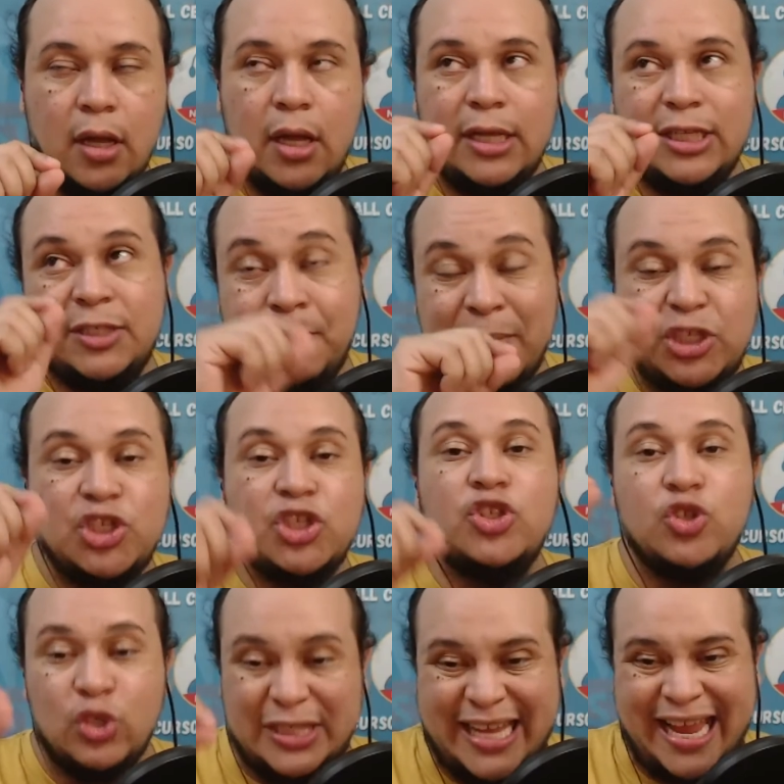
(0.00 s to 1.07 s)

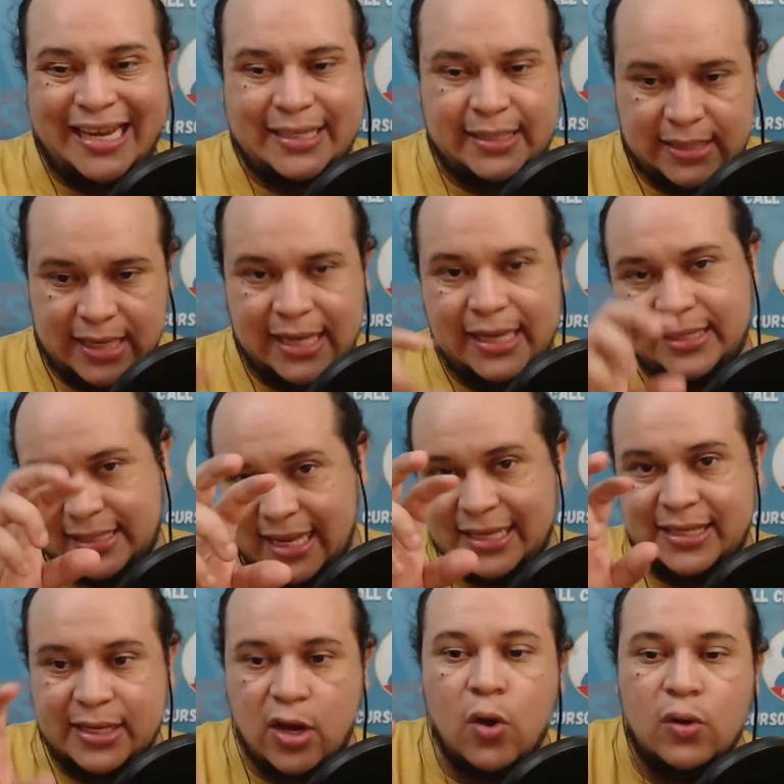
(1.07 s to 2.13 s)
speech to text.
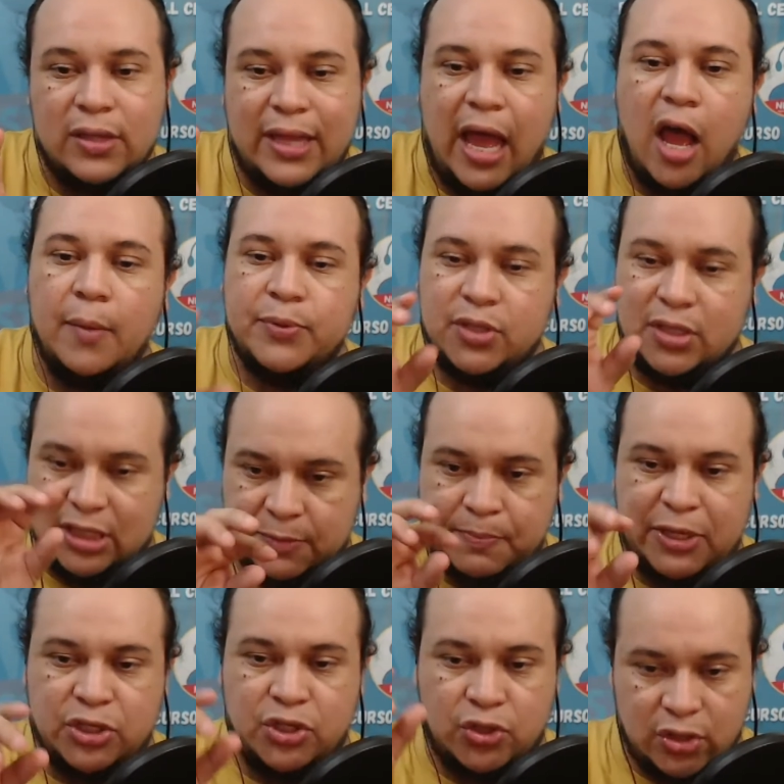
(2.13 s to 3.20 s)
That's the call, that option,
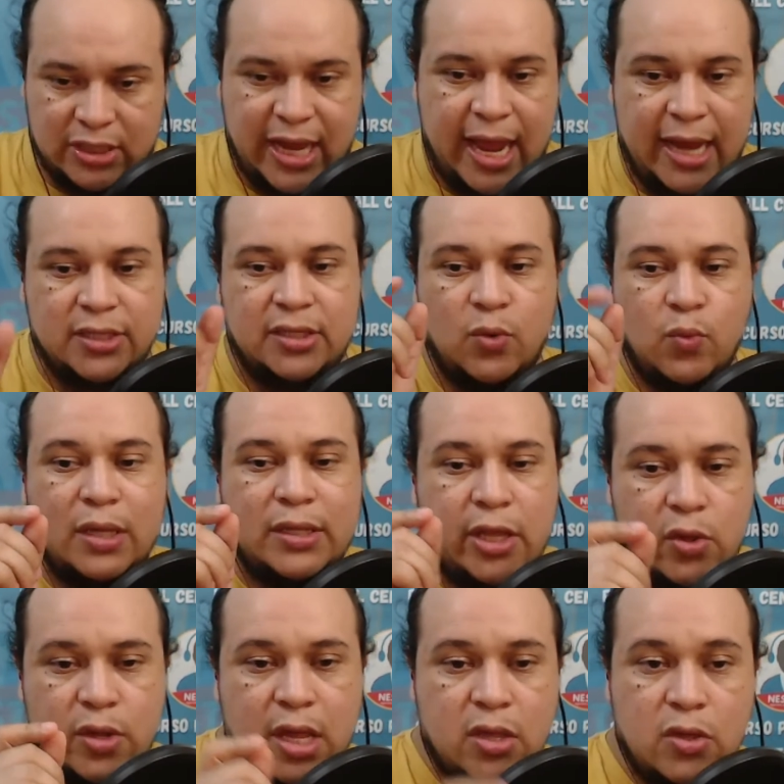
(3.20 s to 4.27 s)
speech to text, the one
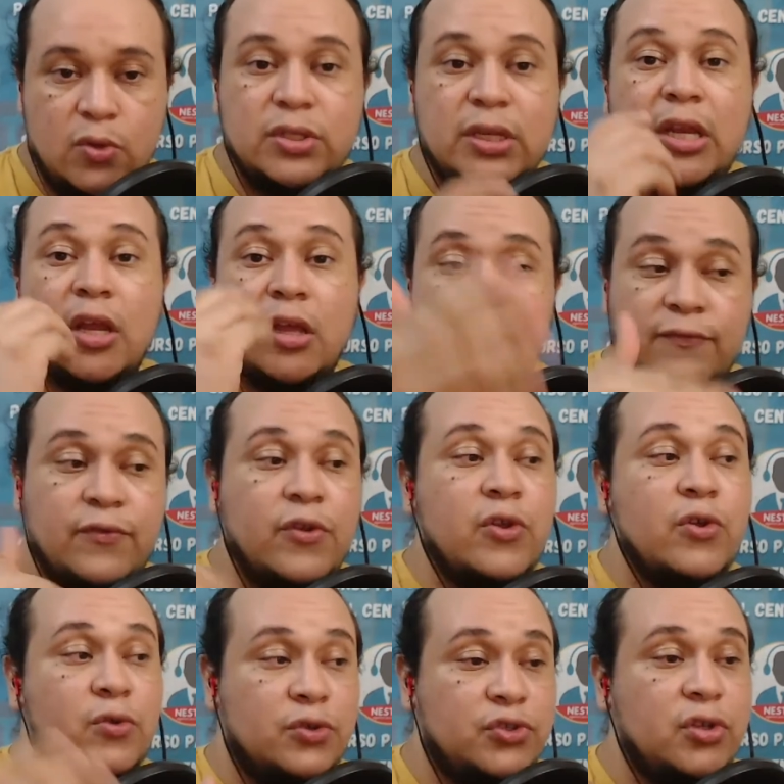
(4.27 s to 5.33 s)
that you can use in order for
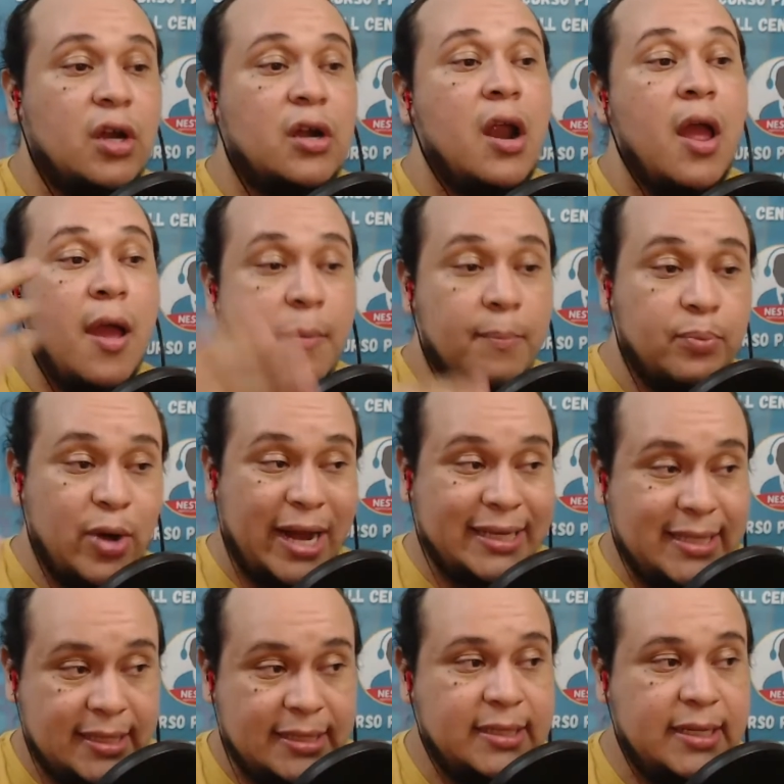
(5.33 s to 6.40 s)
you to start
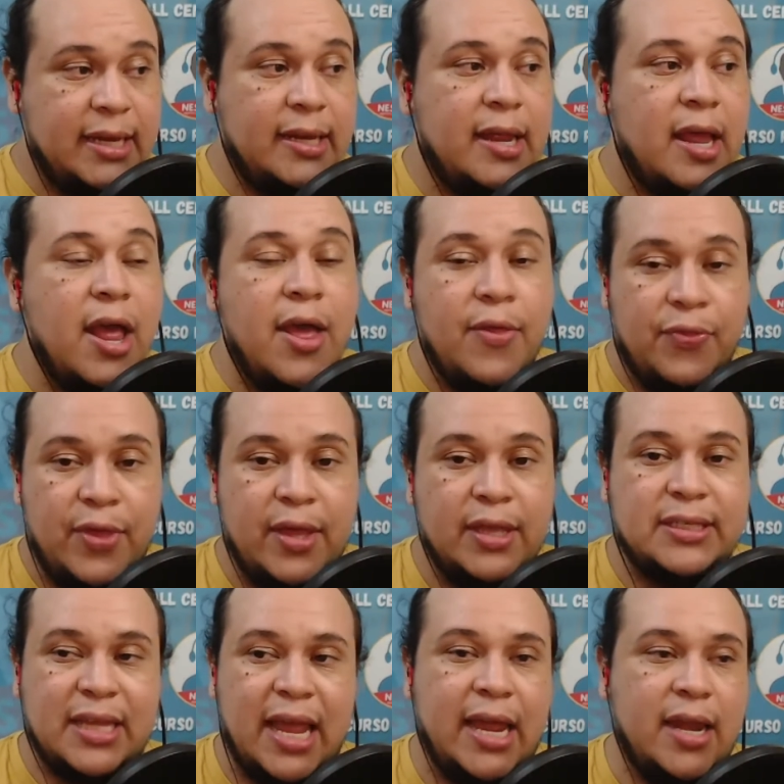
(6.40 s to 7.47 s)
practicing
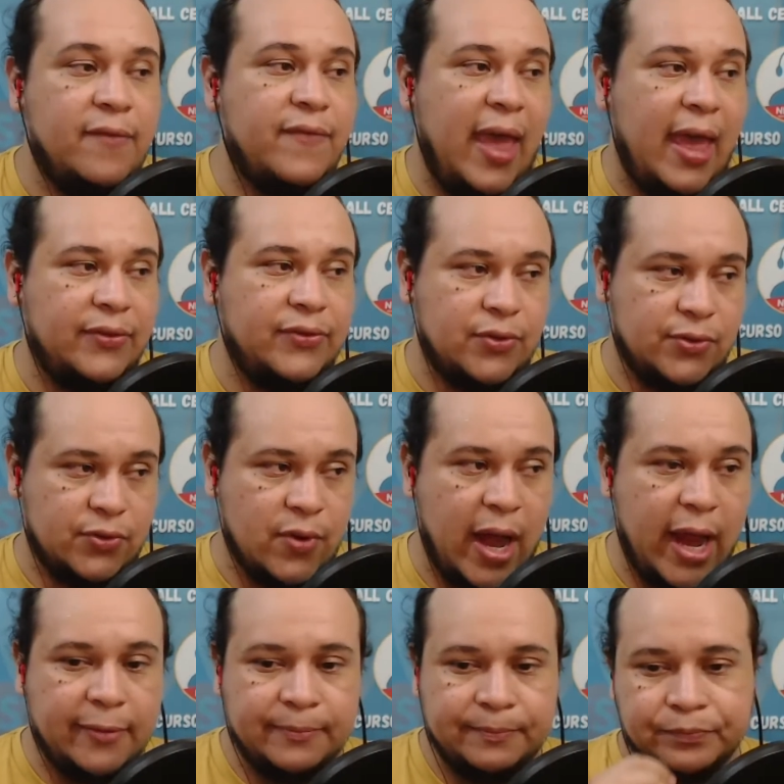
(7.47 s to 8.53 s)
this kind of answers, right?